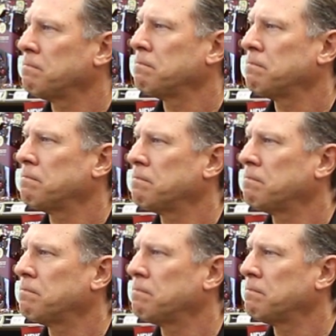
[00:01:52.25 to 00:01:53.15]

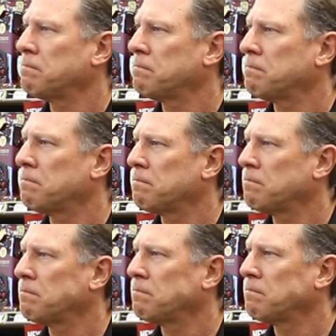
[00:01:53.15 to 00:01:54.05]

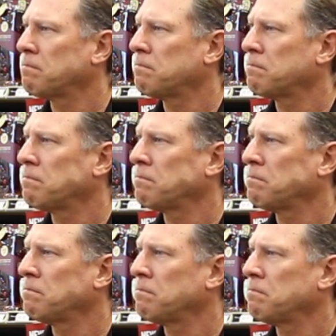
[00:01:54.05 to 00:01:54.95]

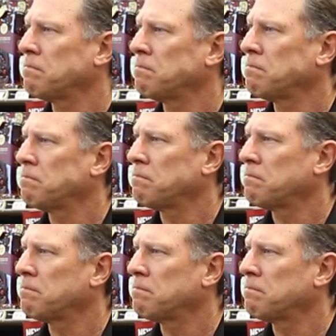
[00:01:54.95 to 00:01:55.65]
(silent)